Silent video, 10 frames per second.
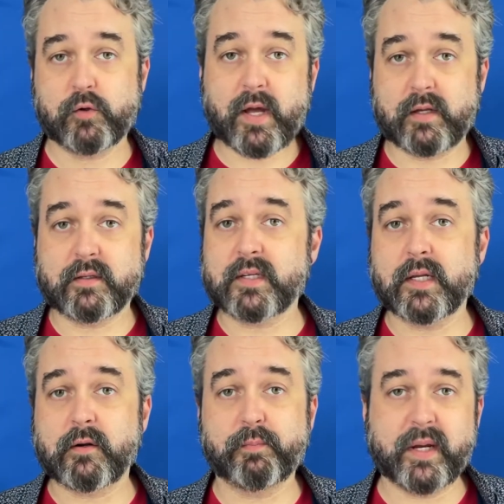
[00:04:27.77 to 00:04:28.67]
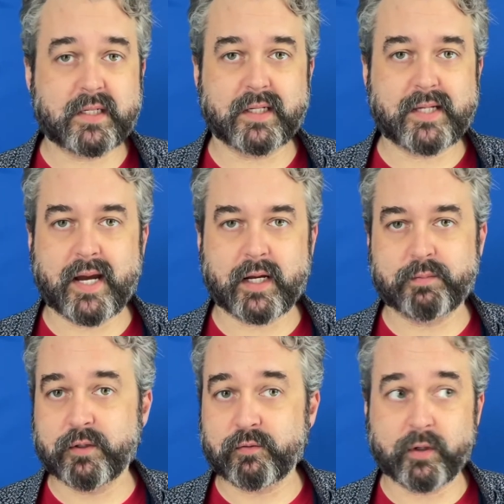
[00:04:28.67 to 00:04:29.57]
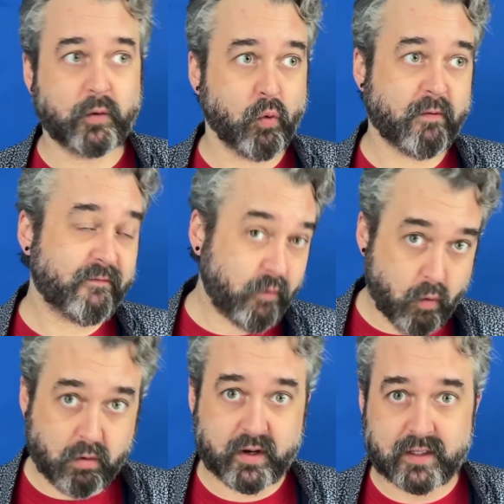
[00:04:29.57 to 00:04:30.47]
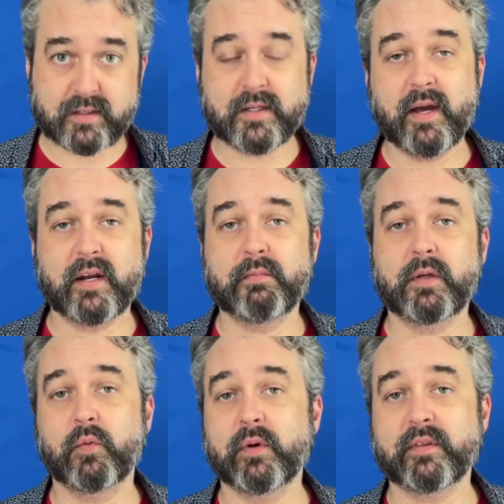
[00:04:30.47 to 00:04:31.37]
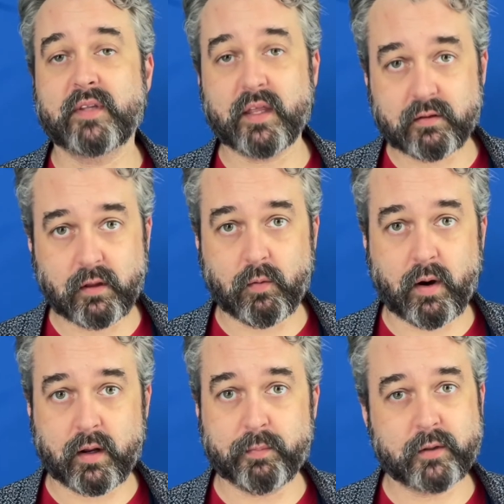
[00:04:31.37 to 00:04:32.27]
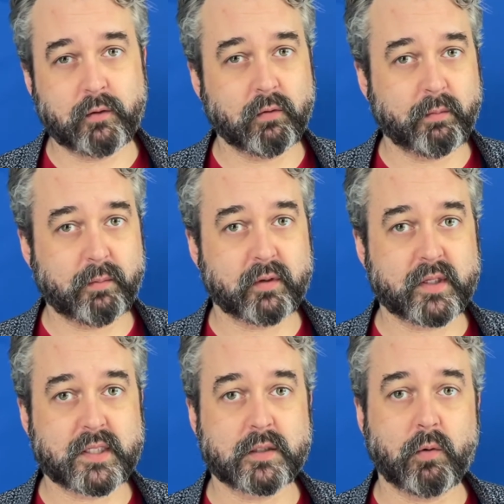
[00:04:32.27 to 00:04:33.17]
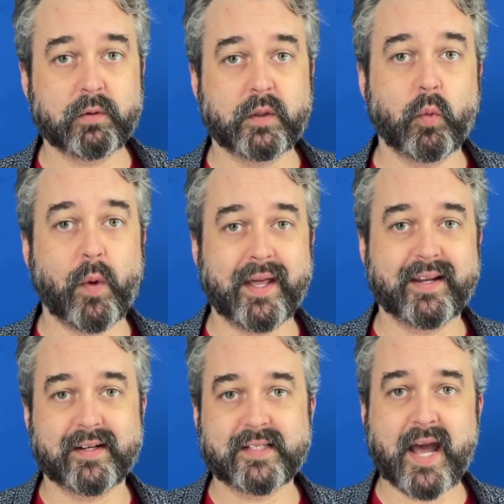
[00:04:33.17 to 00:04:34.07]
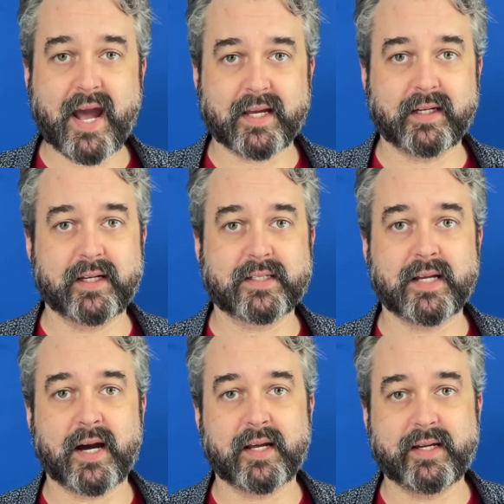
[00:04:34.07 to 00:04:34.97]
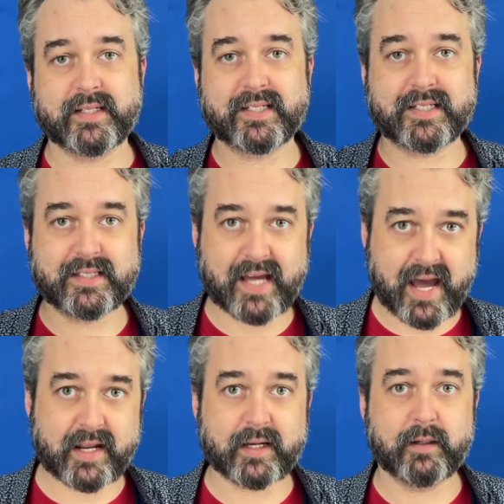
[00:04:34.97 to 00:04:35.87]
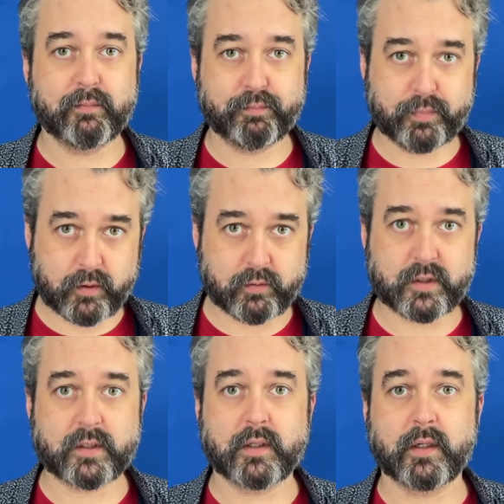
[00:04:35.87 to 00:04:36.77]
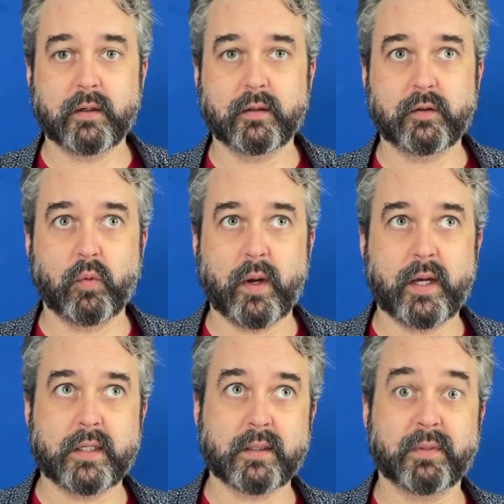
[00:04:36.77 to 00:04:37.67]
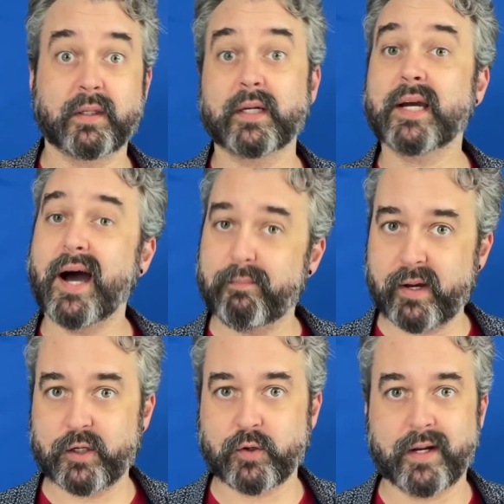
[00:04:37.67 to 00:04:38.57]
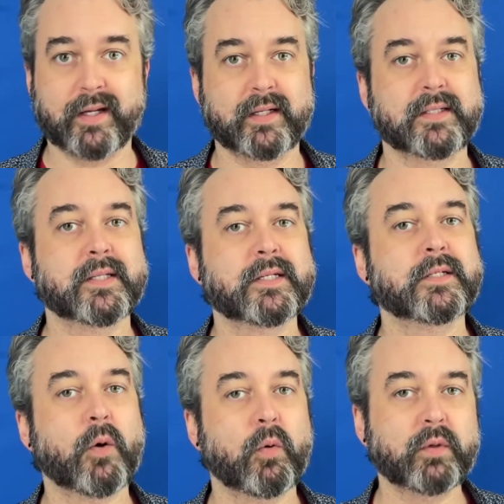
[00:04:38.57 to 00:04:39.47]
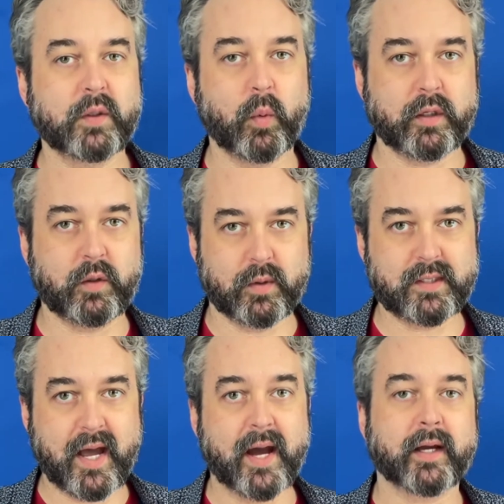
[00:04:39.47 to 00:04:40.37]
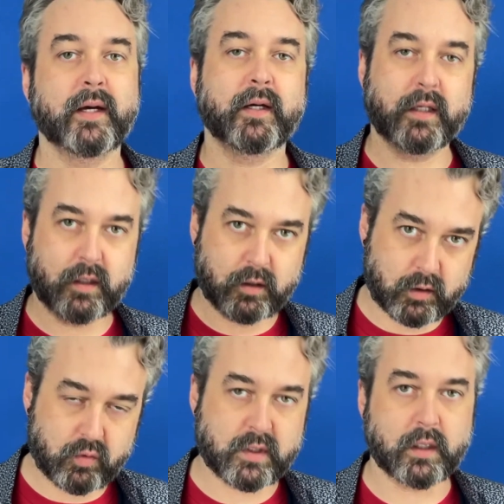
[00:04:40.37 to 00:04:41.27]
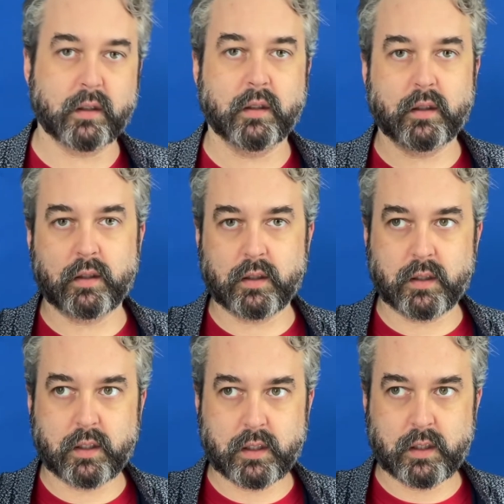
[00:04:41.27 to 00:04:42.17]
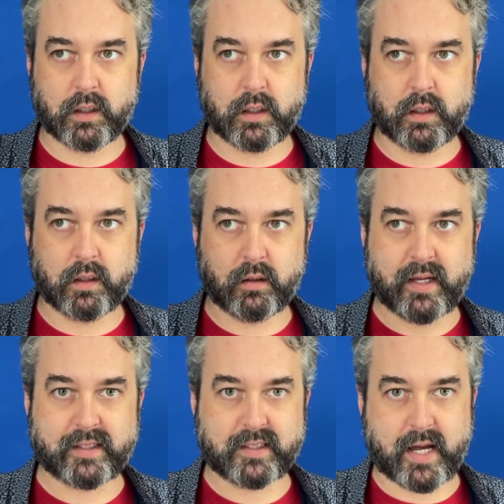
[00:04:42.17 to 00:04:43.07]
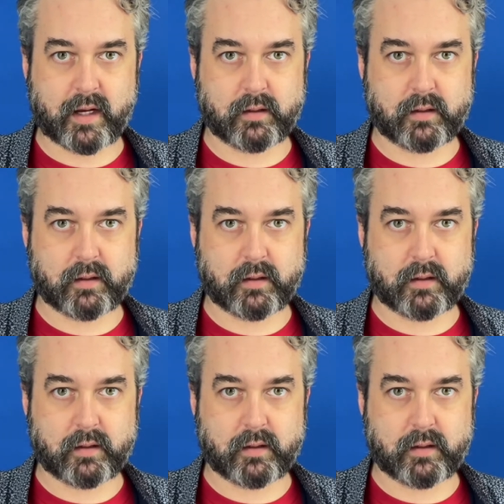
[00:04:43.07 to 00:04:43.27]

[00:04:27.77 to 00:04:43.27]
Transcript: yeah, this gets her basic attack up to 3 or 4 against the enemy with Deathglow on it, but do remember this is only when attacking. It's not a static boost the way something like combat training is. This is only when you attack using that stat.